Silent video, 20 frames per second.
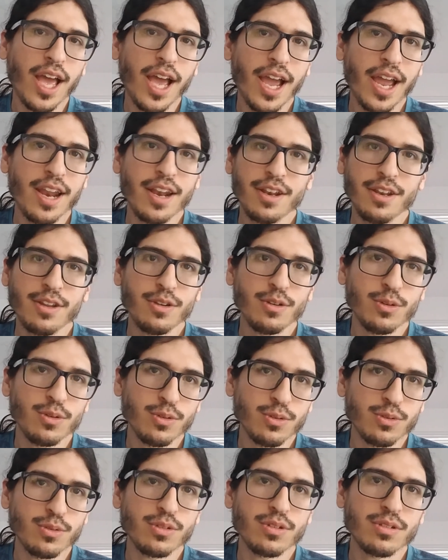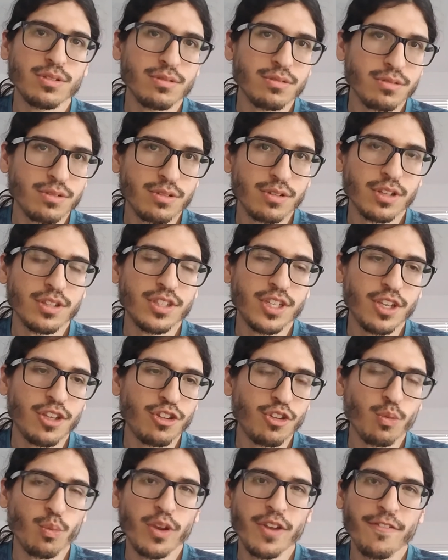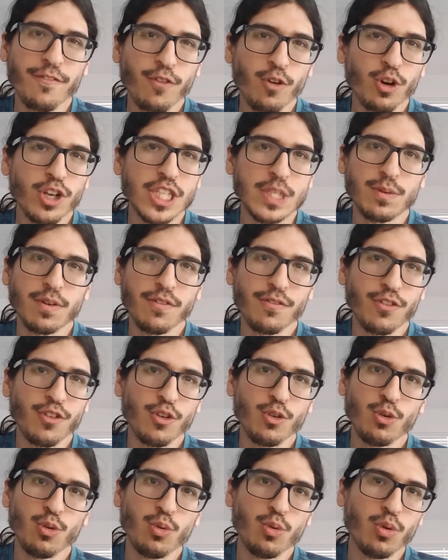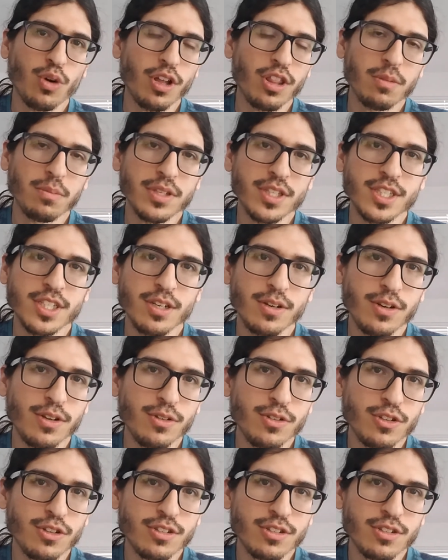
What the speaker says: and you continue to reinforce and review all the material,